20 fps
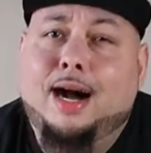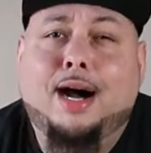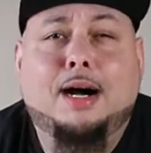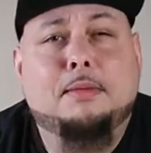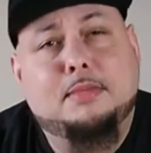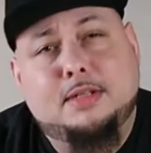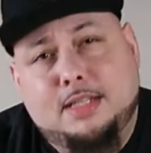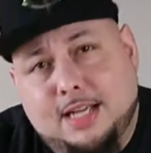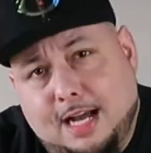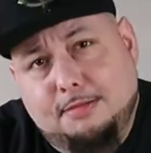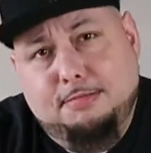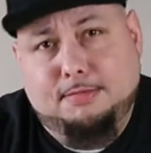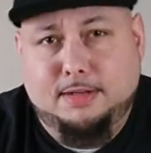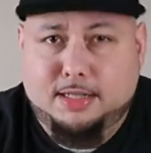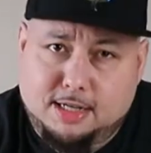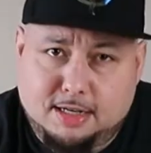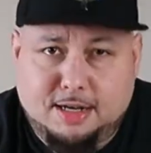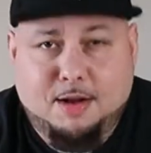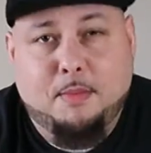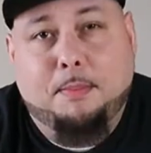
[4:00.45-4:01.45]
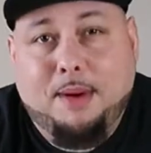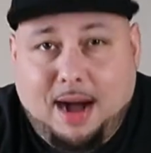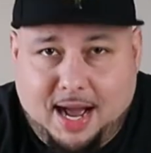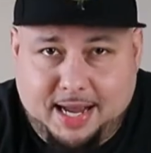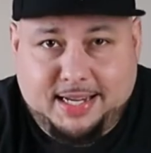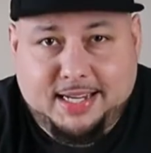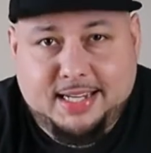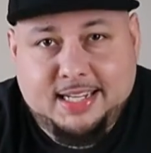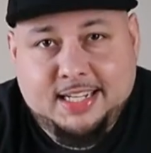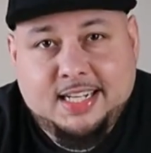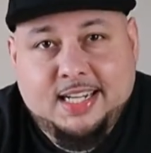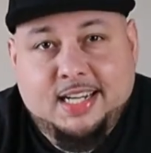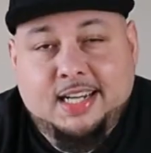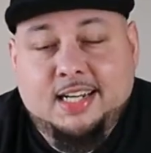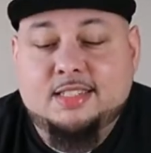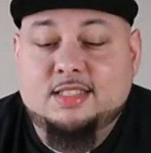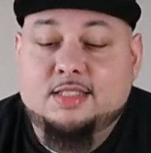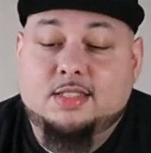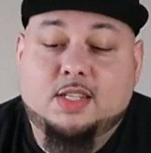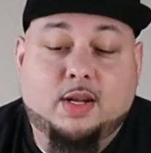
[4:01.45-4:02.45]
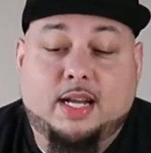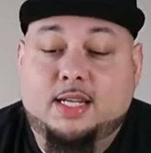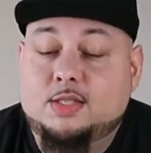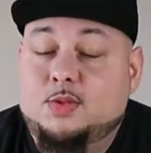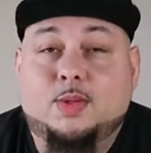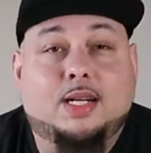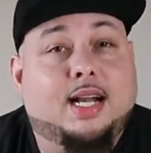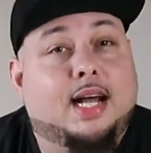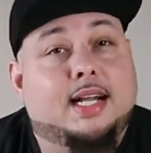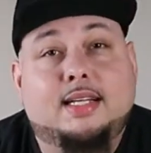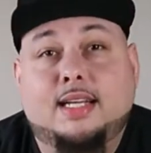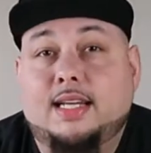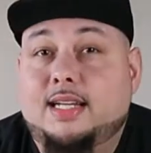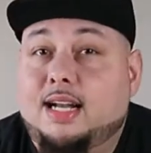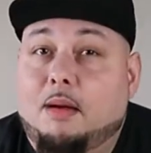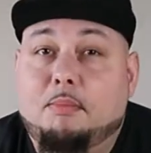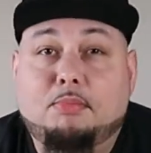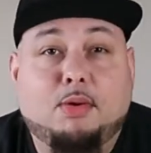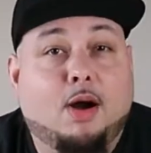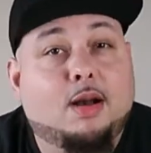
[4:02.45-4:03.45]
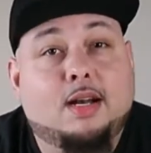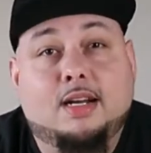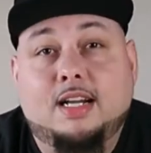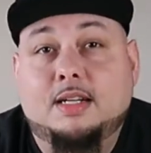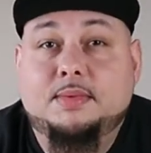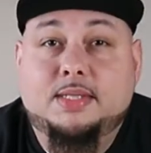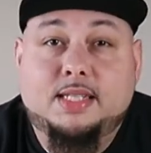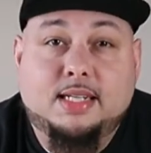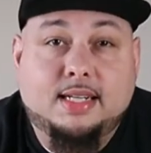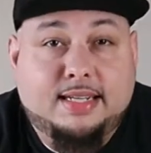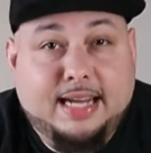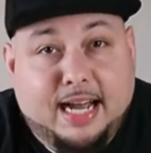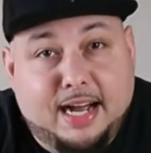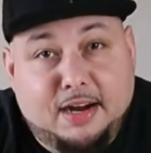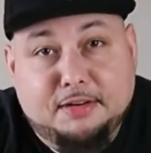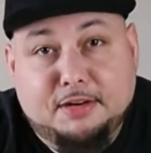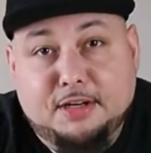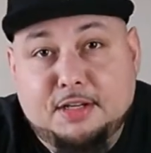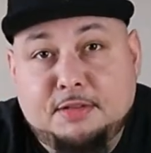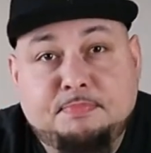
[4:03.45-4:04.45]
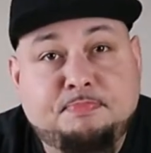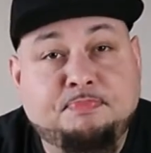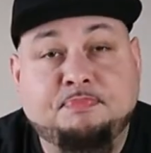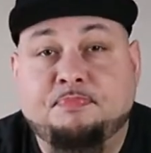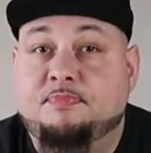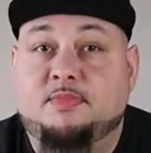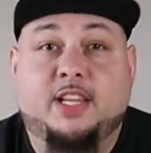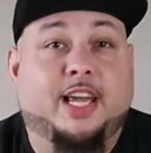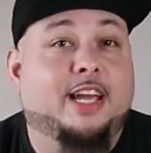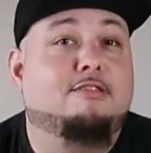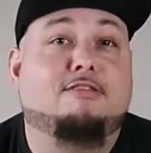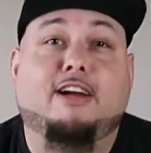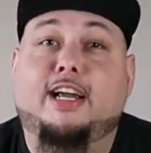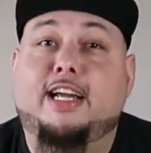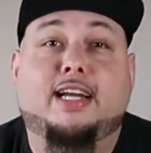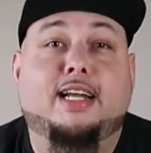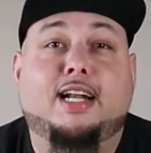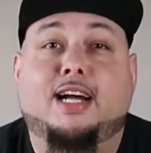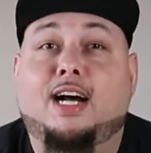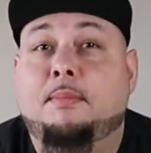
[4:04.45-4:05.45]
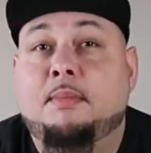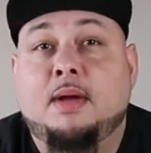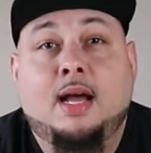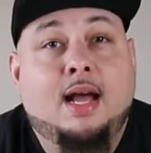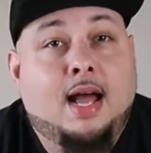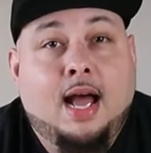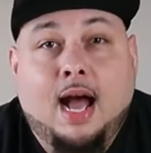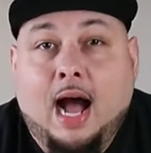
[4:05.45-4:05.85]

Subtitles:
I'm definitely going to buy it. So that's what I did. I brought it up to the counter. They rang it up.